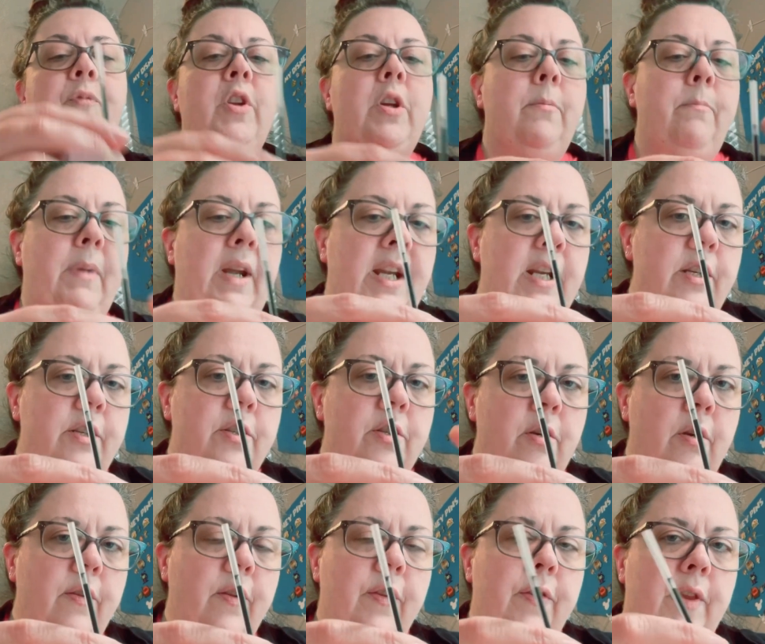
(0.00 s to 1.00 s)
making
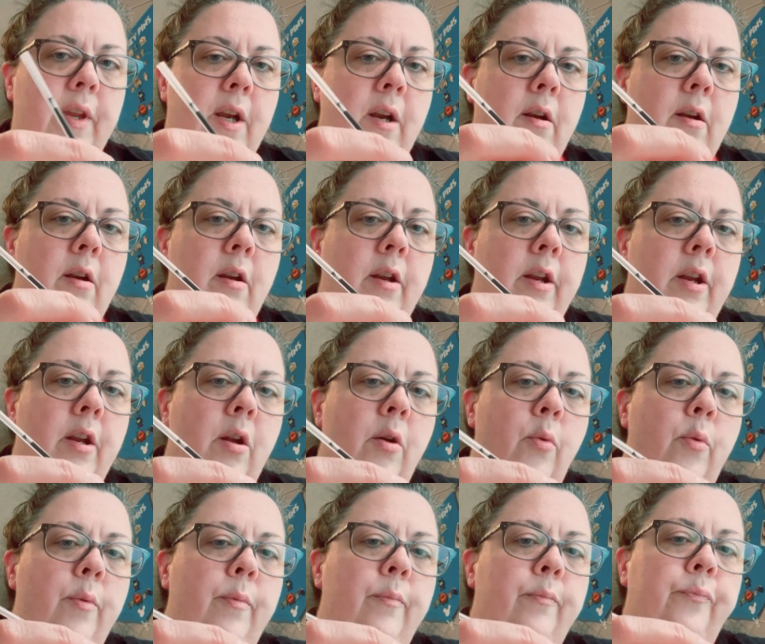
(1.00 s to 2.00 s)
sure that there,
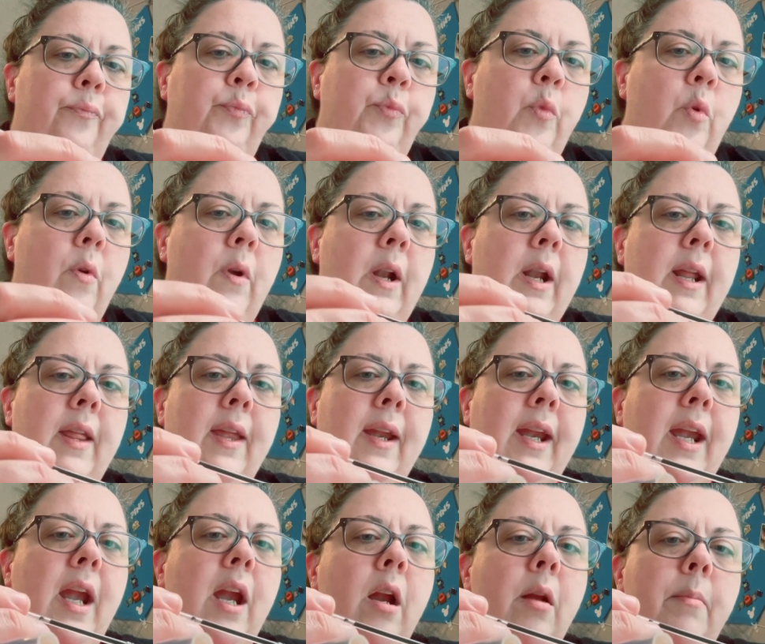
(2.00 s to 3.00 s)
were any
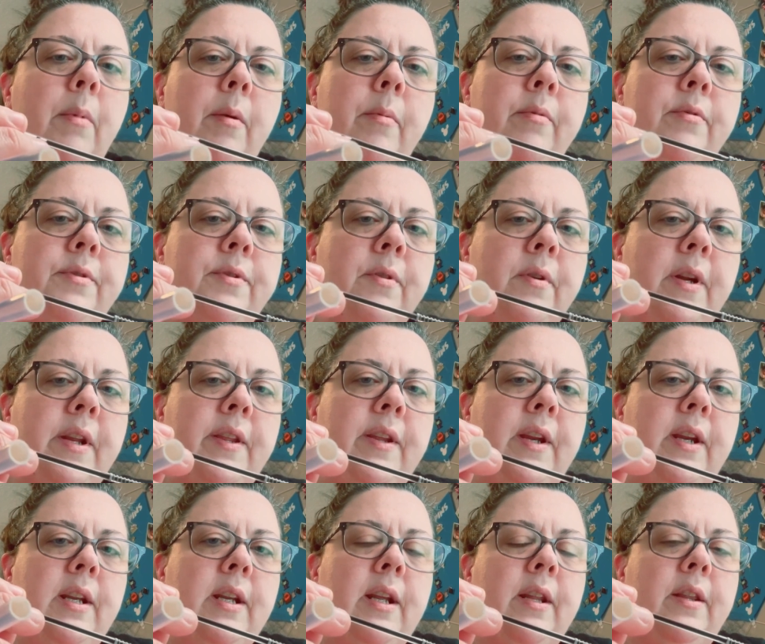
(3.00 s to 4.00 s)
air bubbles or
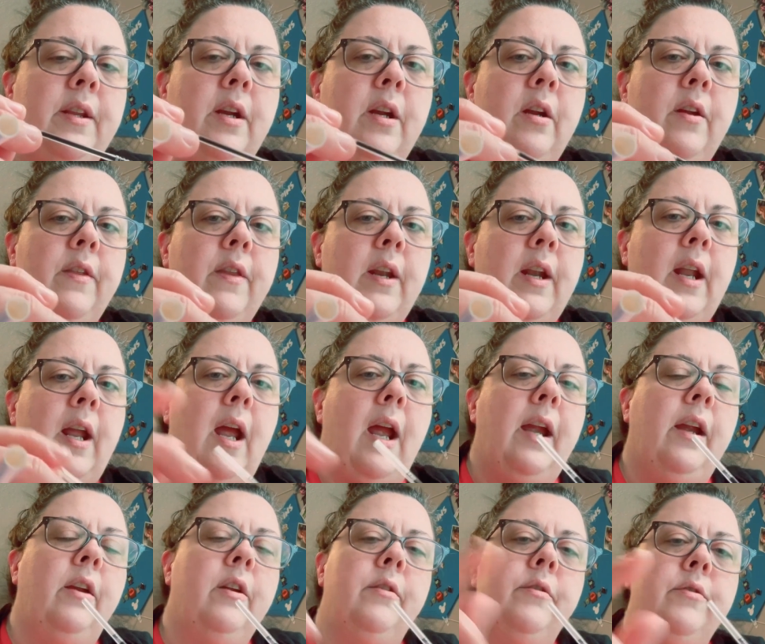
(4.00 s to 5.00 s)
anything down there that
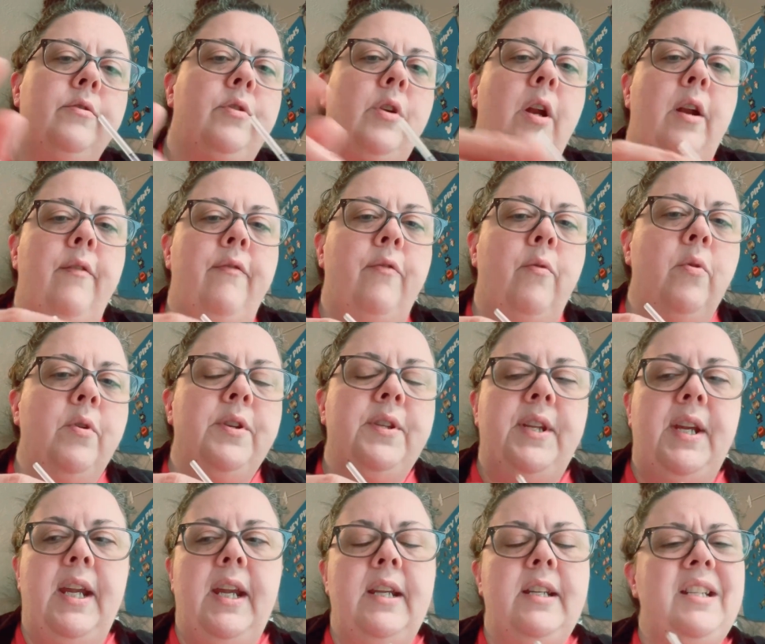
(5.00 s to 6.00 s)
I could try to force
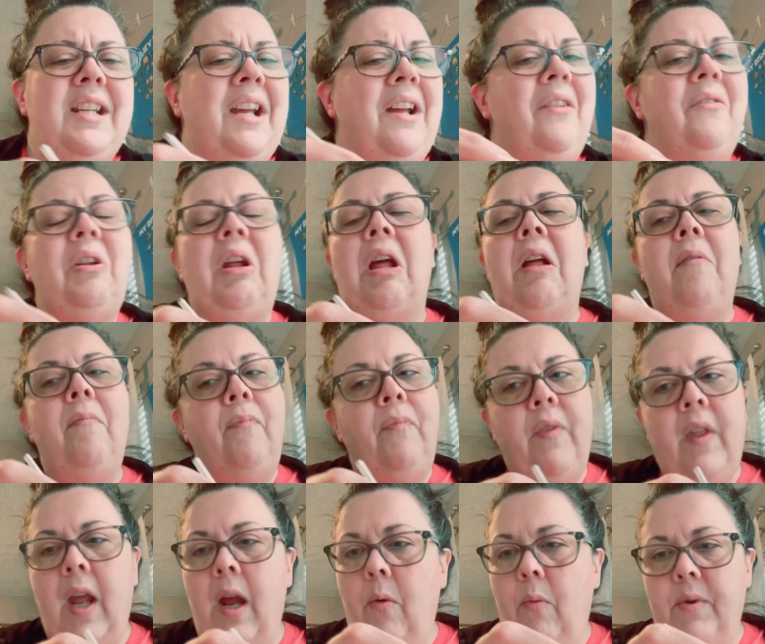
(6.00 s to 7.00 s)
the ink down.
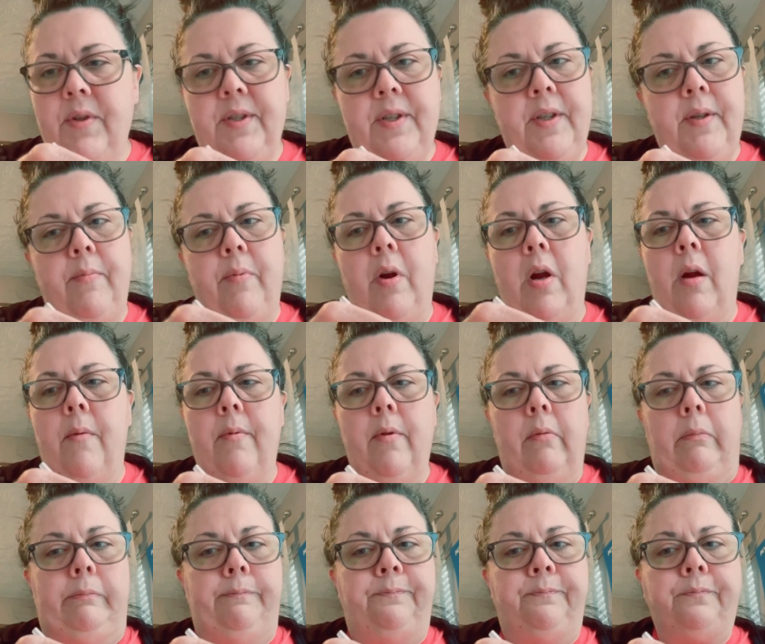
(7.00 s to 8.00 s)
That wasn't the
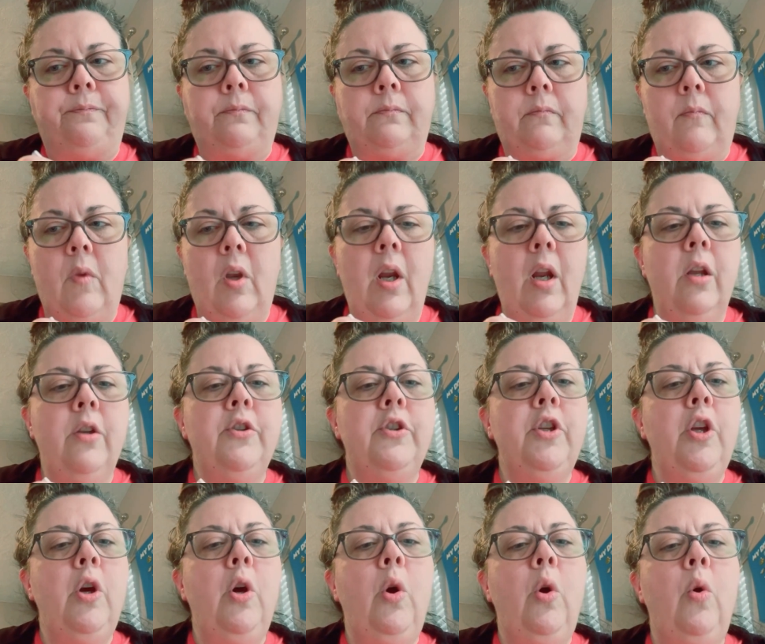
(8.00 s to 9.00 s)
problem.
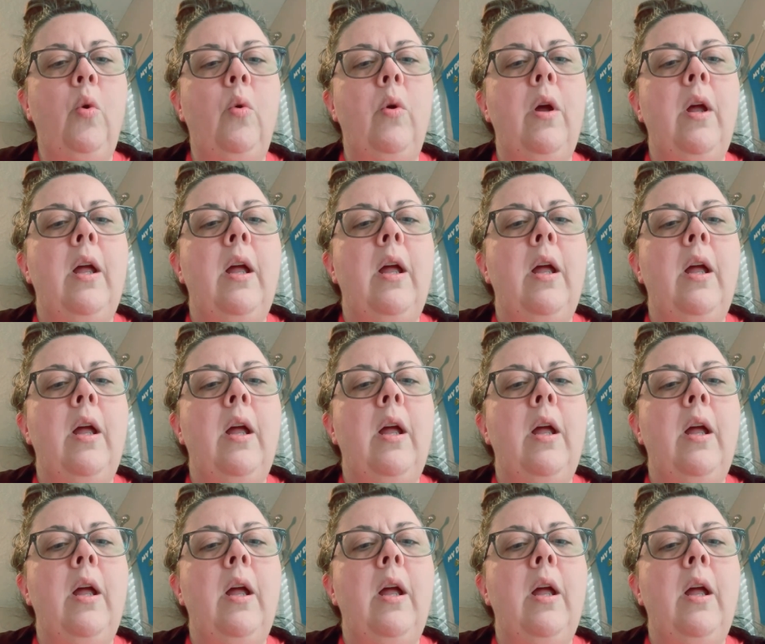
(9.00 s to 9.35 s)
So